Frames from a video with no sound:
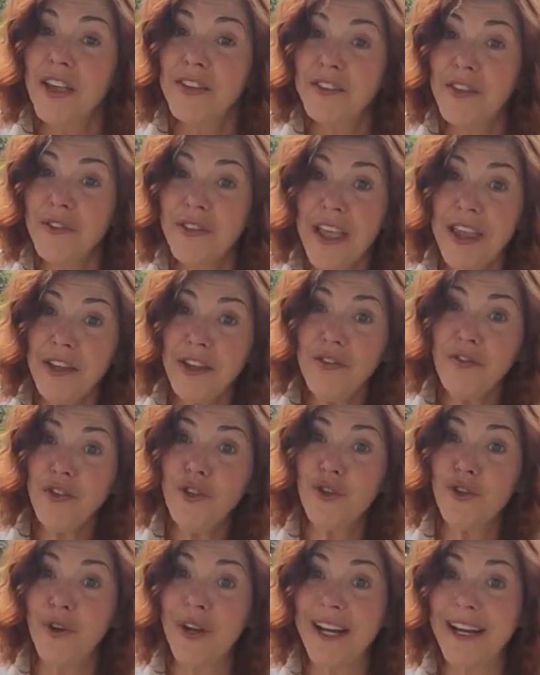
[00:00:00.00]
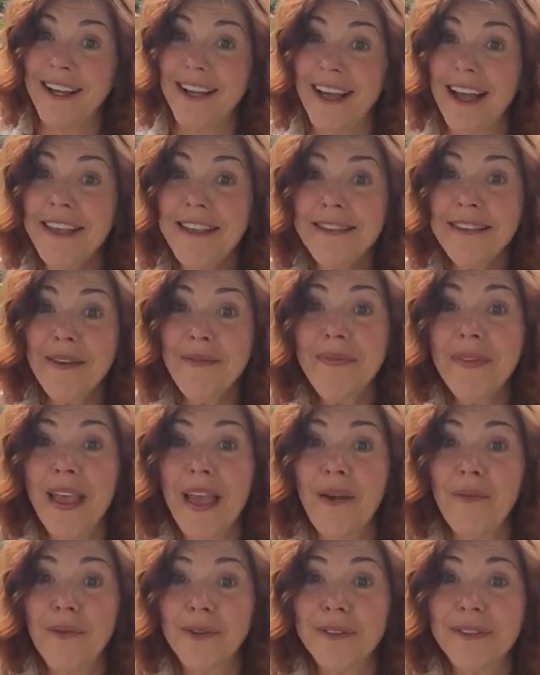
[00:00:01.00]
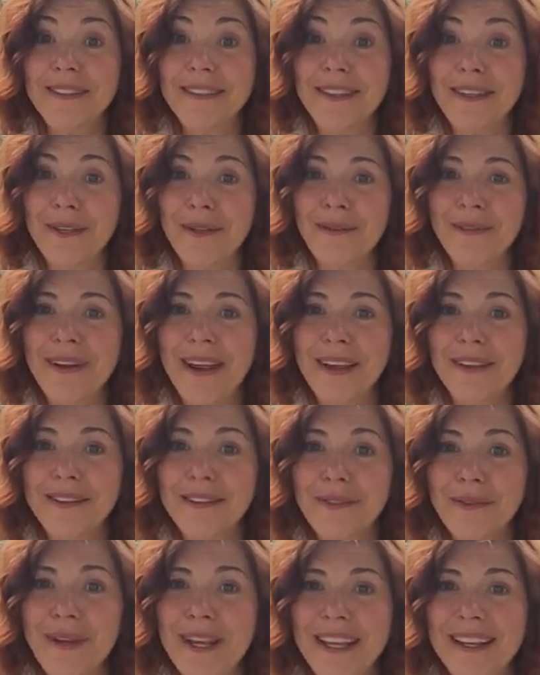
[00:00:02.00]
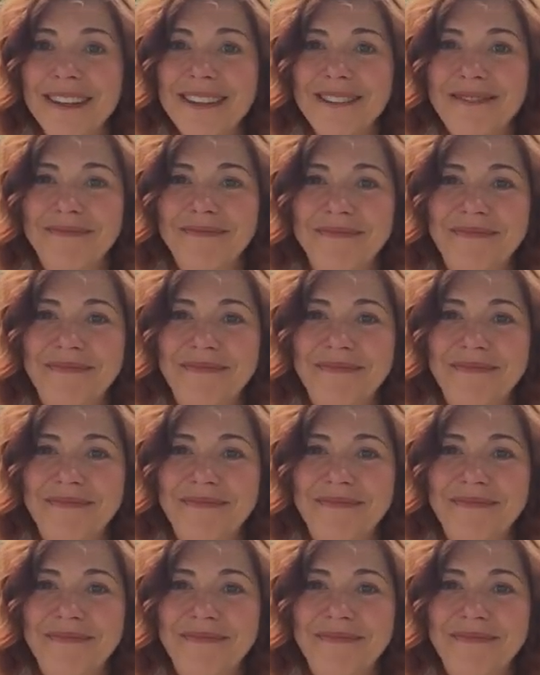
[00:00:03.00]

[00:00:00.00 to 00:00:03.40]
So thank you for joining us and we'll see you next week.